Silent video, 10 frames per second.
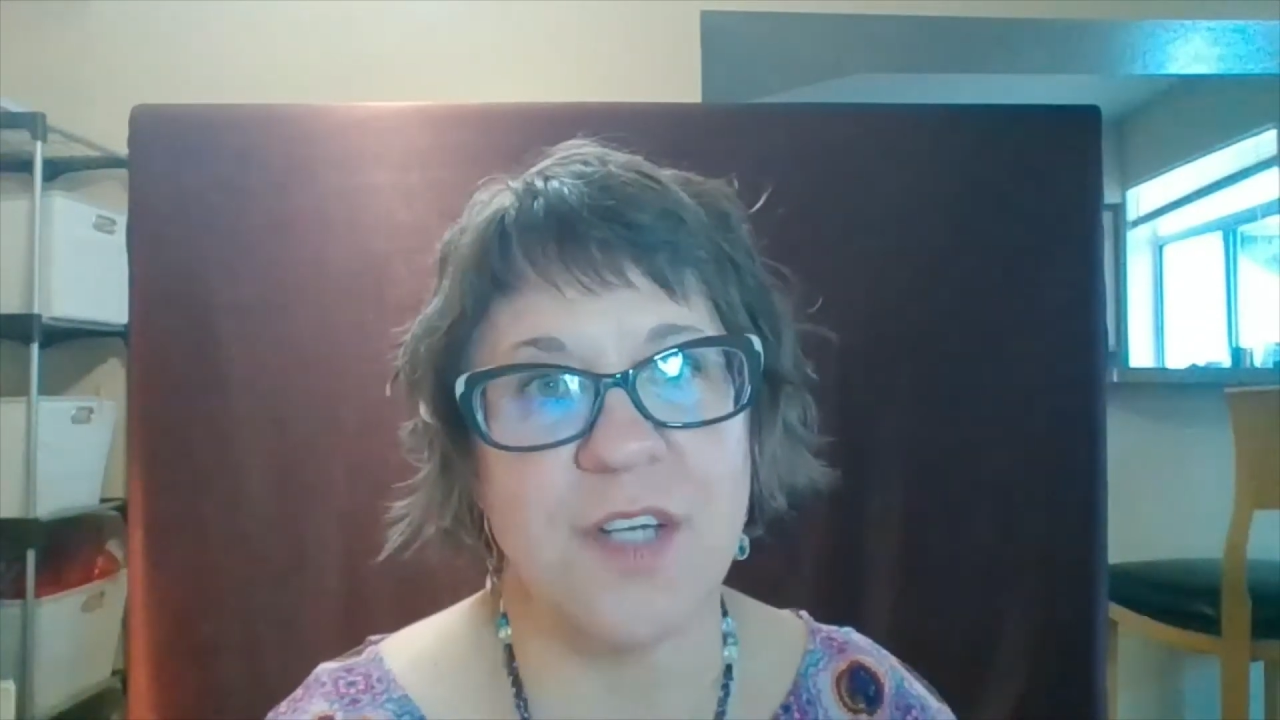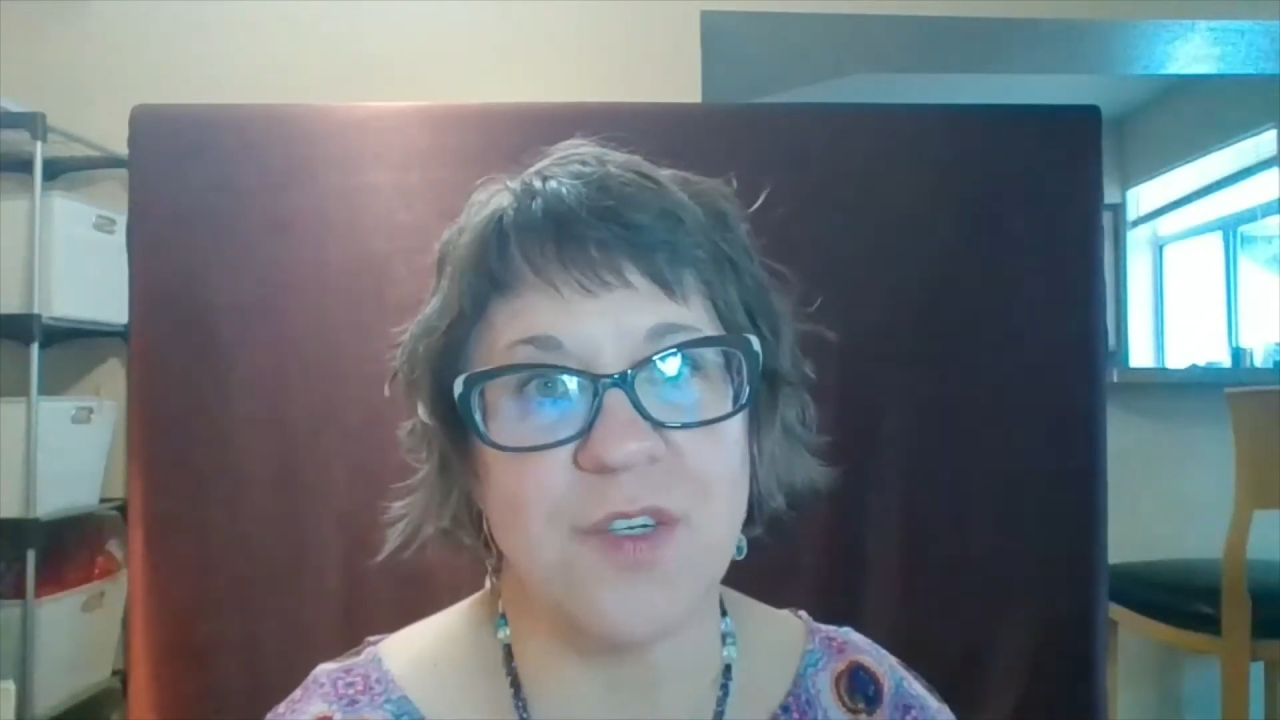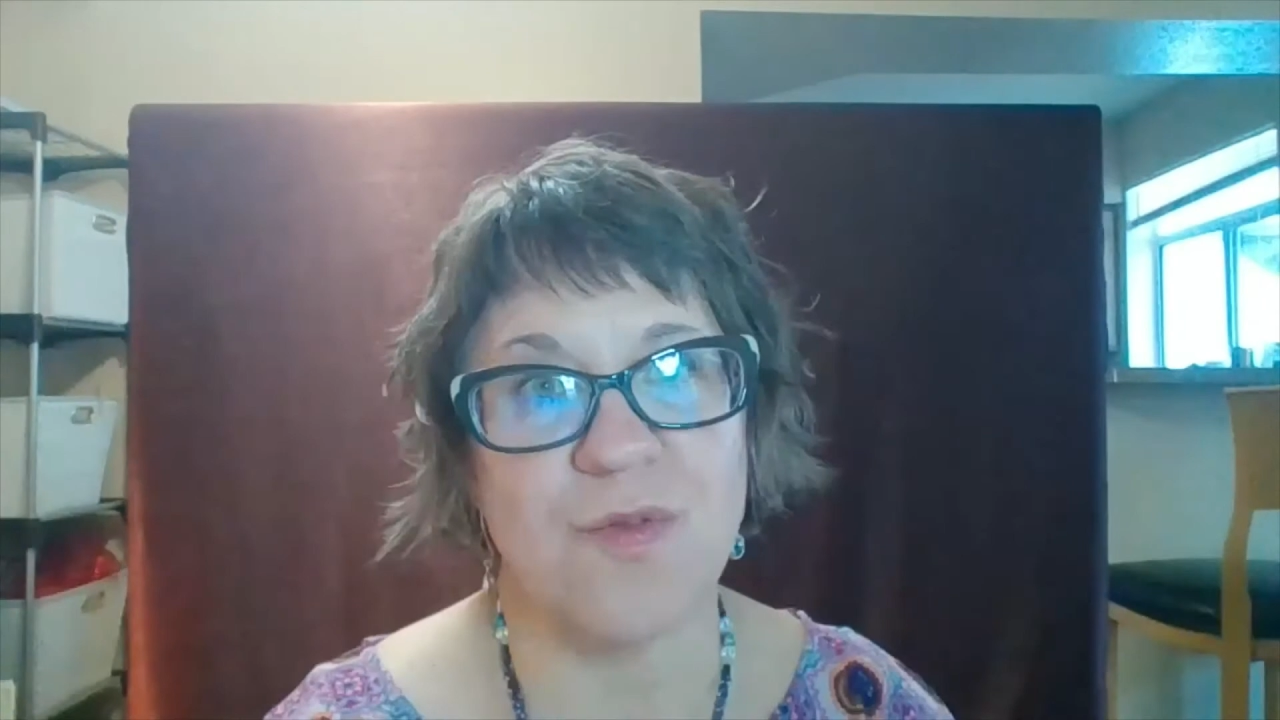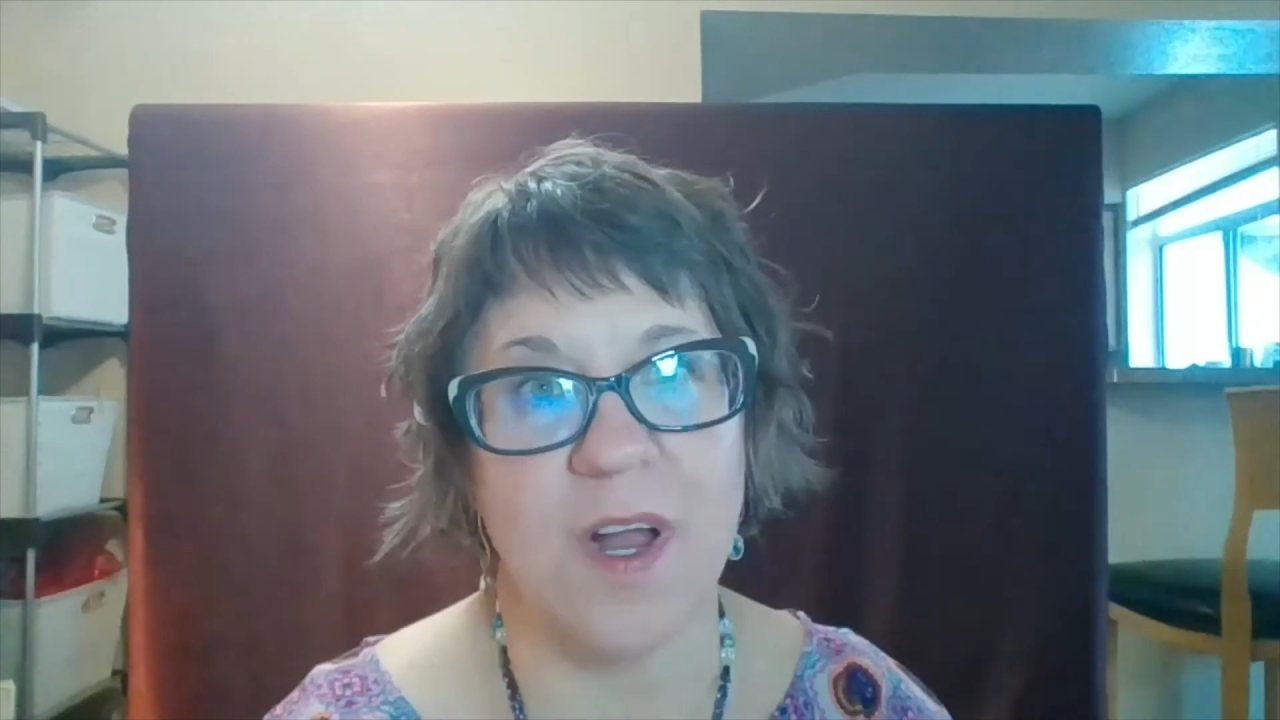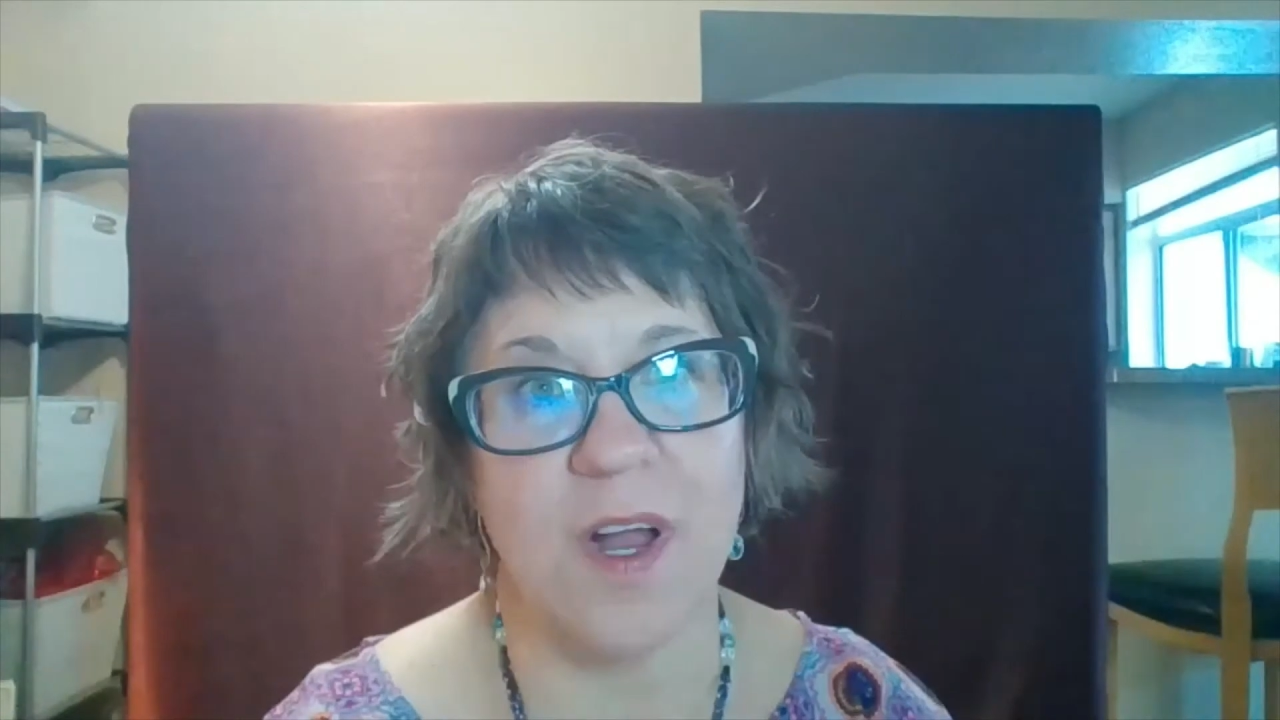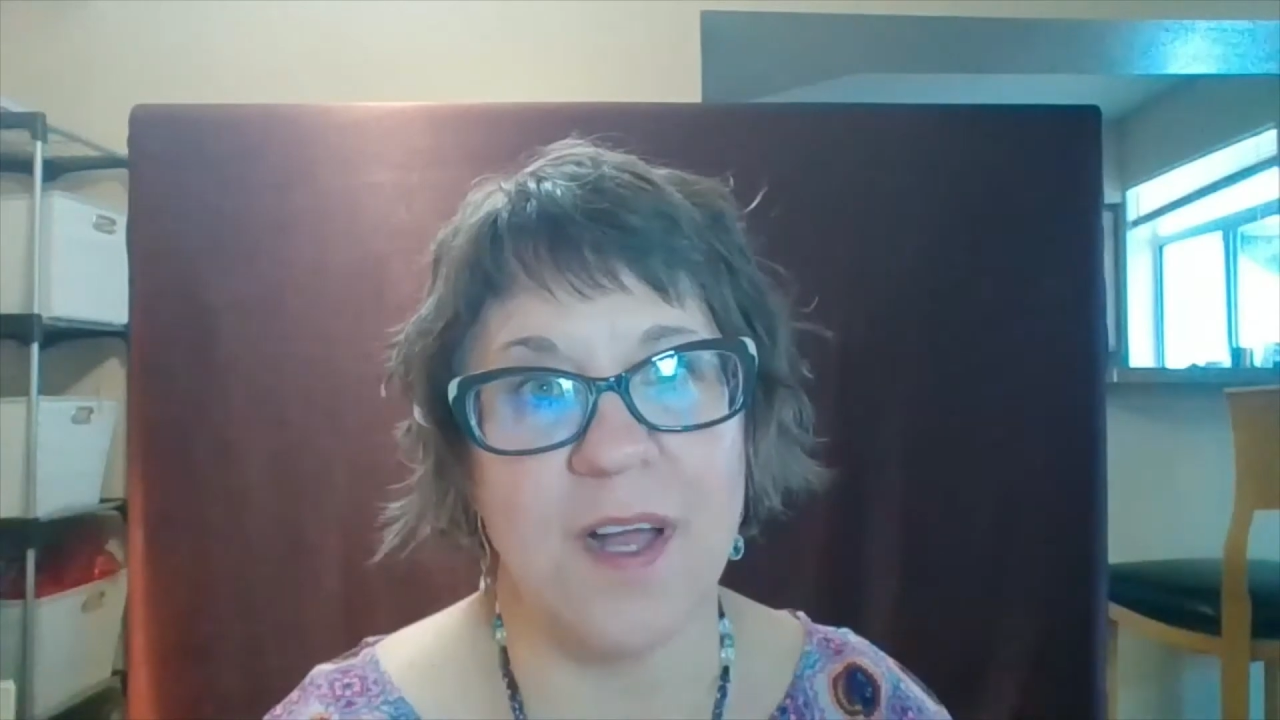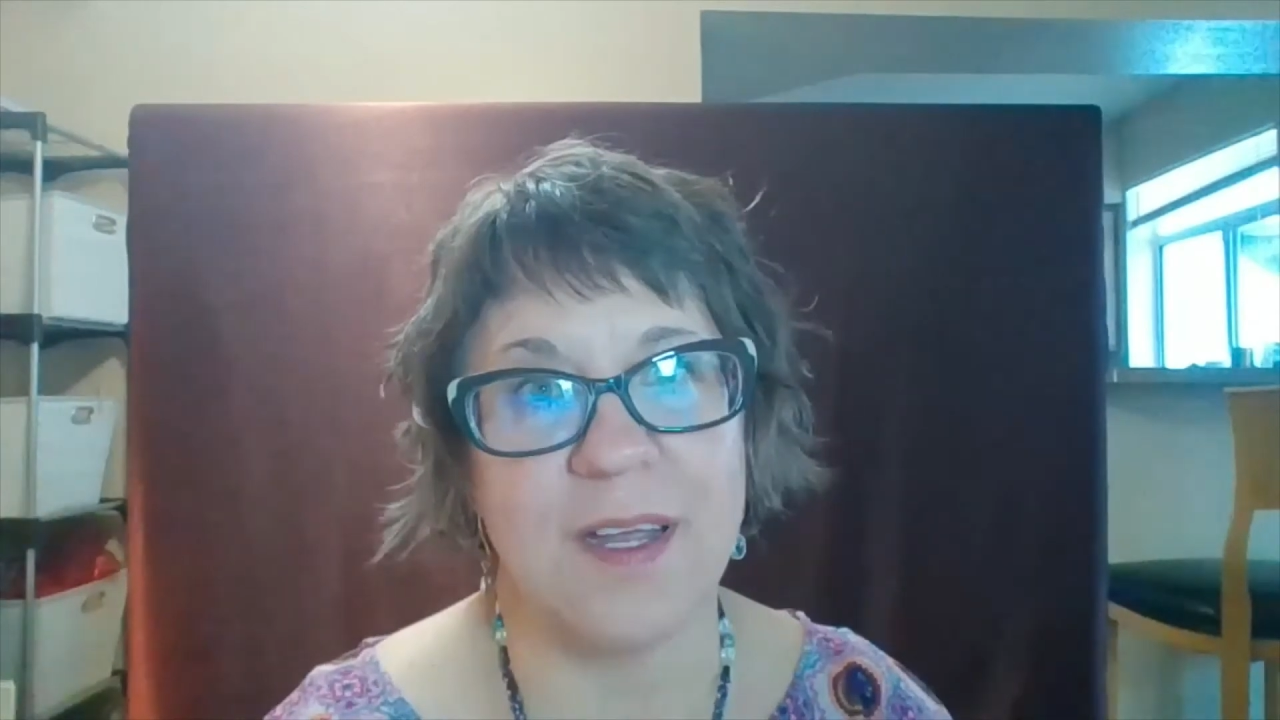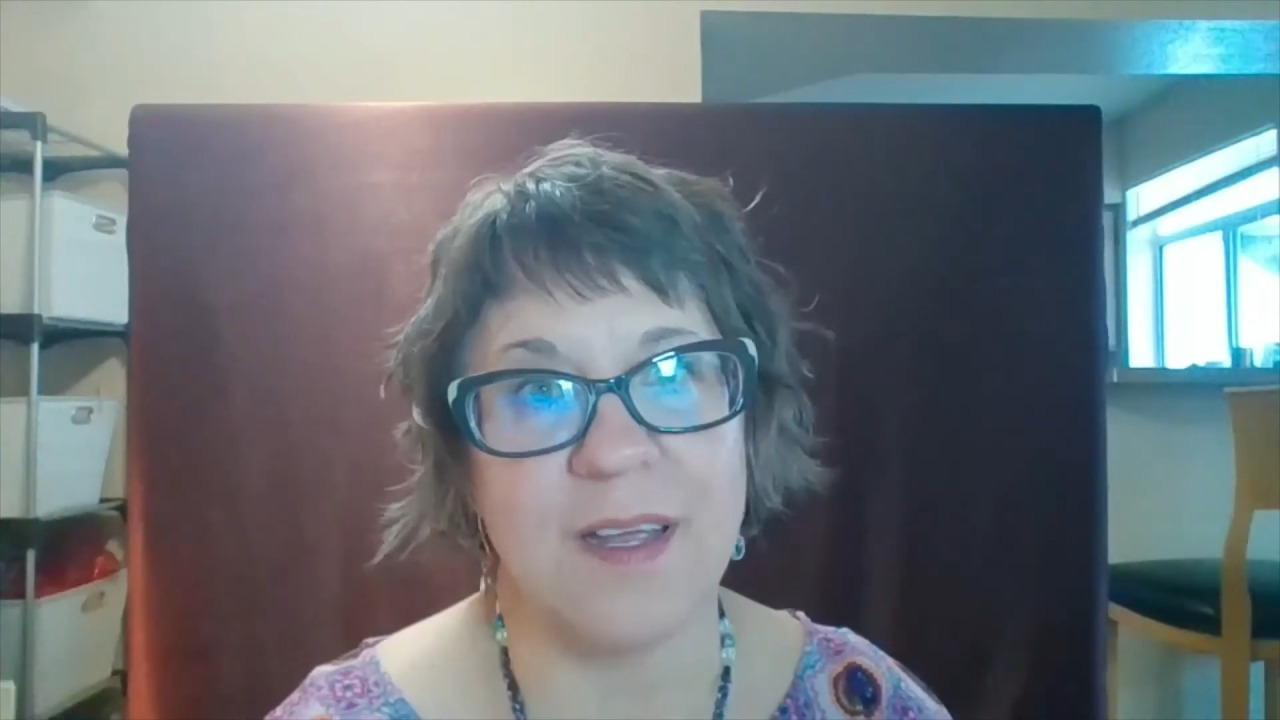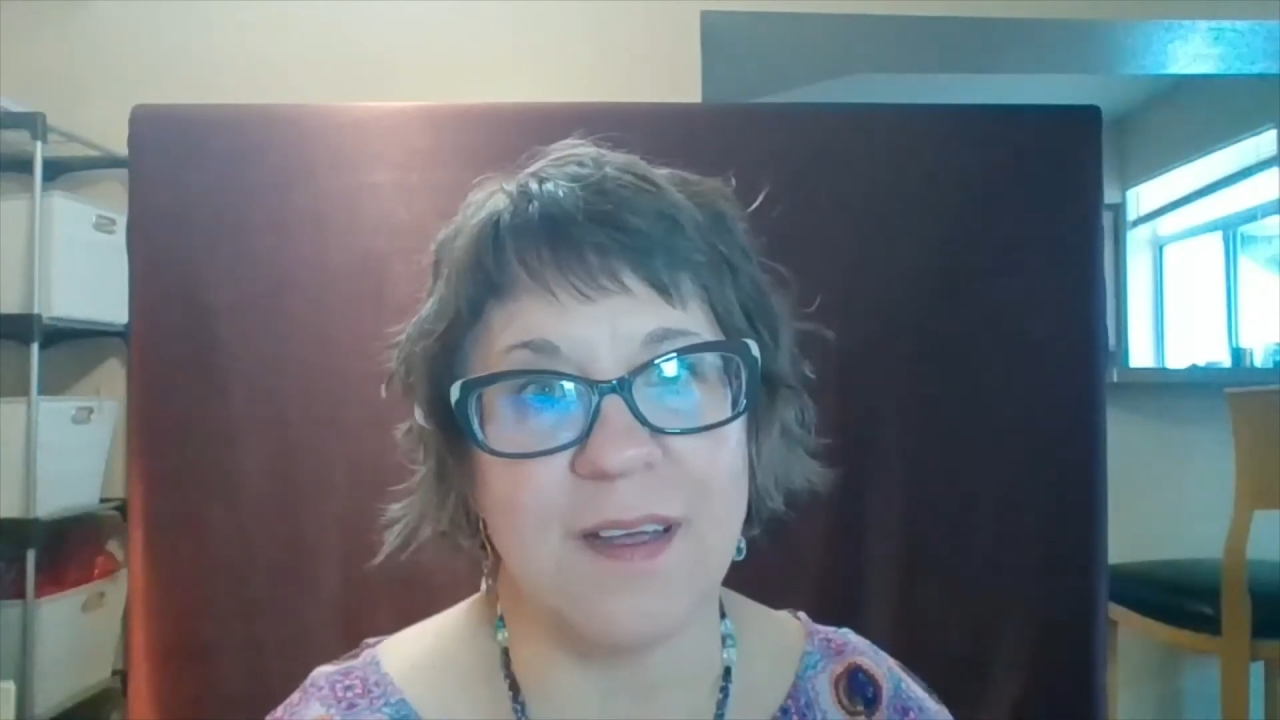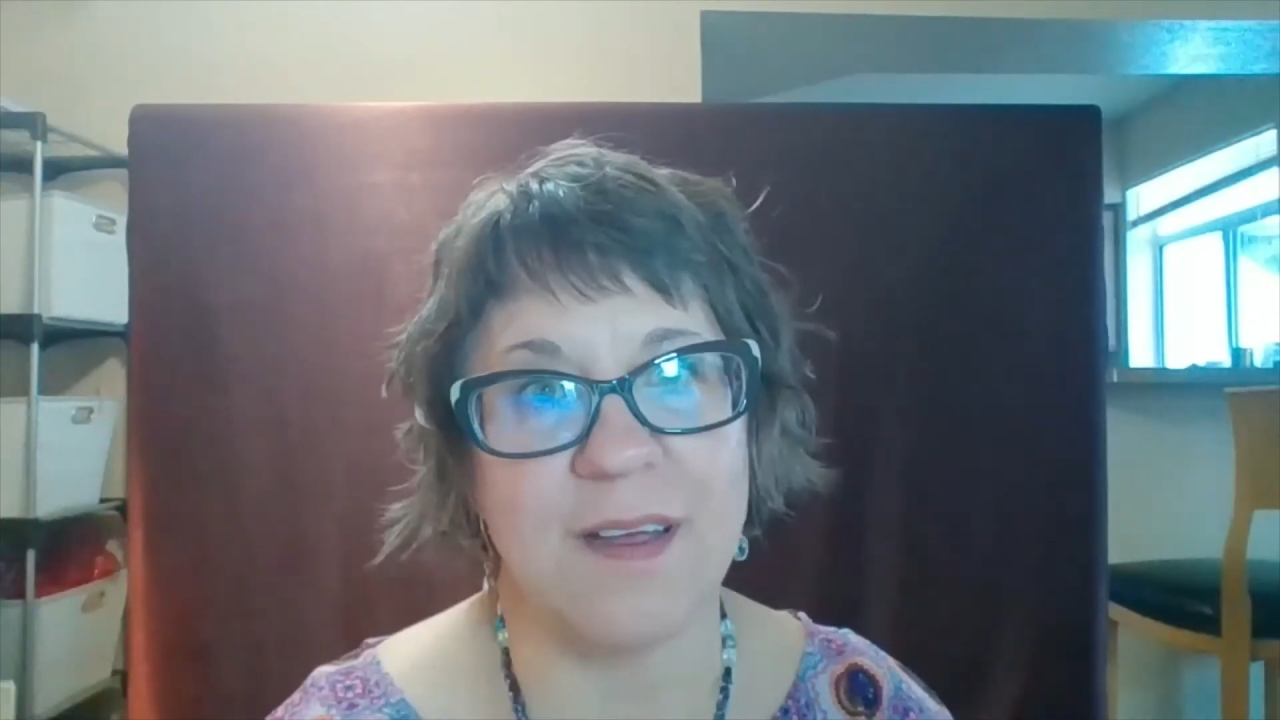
trying